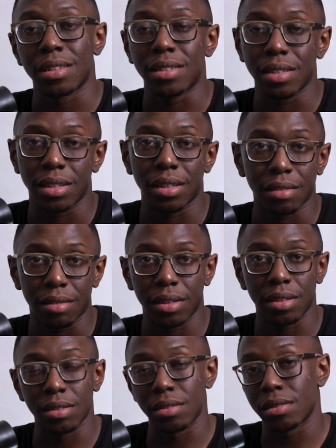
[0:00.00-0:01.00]
taking
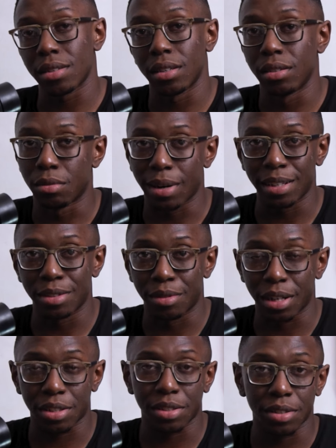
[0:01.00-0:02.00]
things, in the right
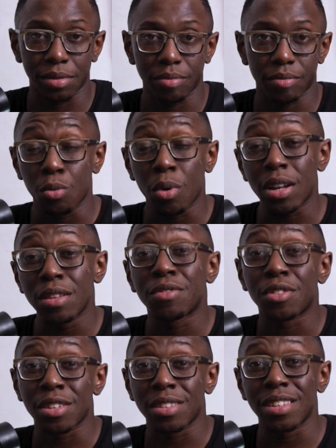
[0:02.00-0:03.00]
direction. One of the
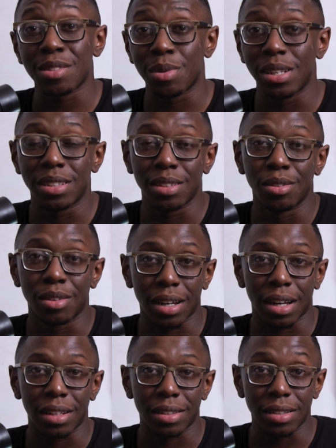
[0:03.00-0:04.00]
first things we need to look
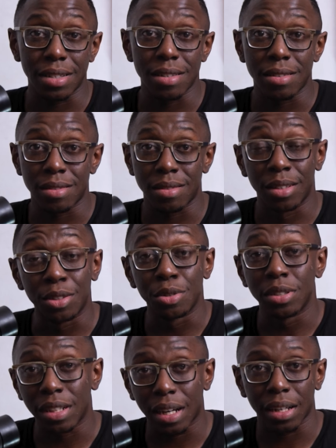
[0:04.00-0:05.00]
at is the
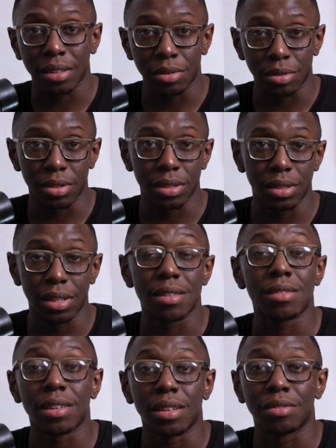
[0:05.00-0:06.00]
junior category
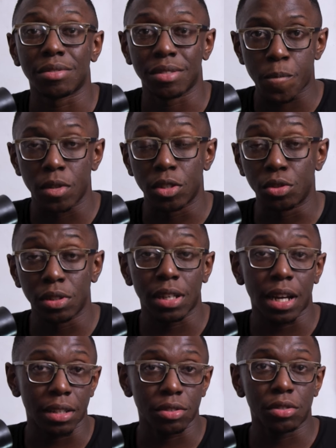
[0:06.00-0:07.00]
itself. The junior
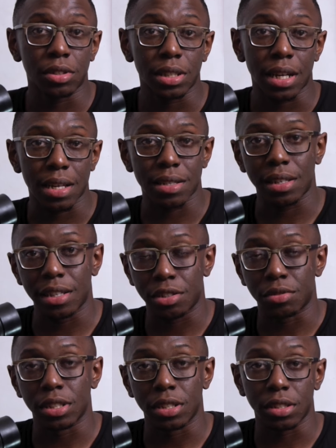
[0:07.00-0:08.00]
category has age
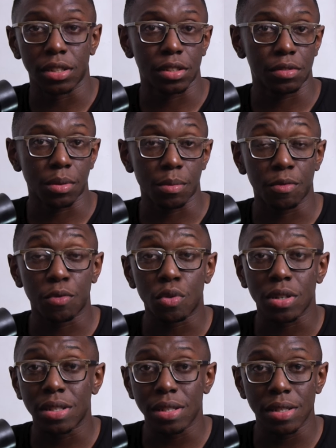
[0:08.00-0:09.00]
ranges from
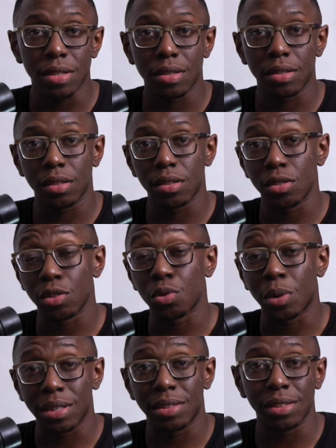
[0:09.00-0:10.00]
14 to
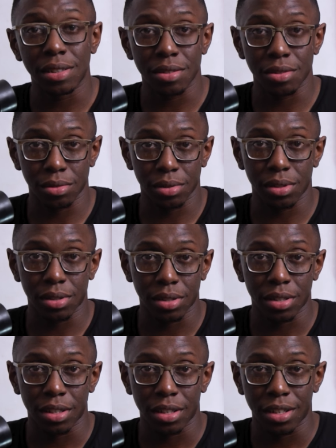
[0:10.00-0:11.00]
20 years old.
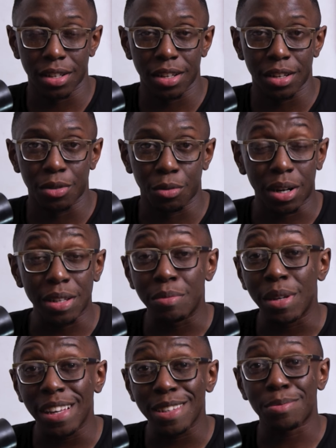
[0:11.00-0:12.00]
One of the
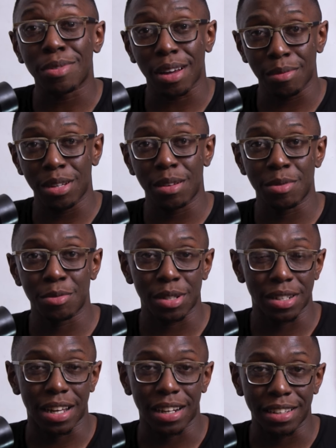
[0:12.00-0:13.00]
biggest problems
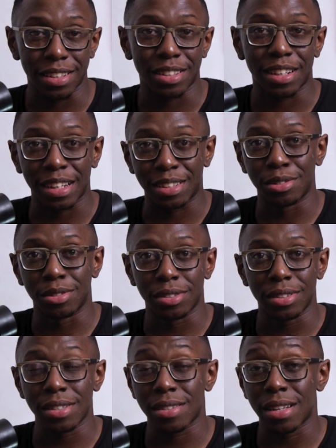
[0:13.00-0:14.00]
with that age
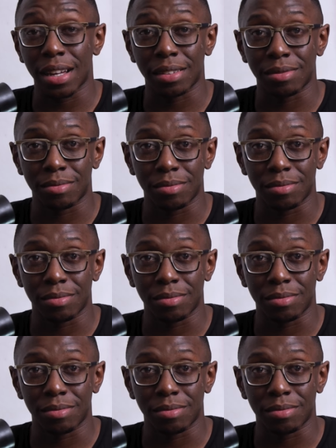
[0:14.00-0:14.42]
category is that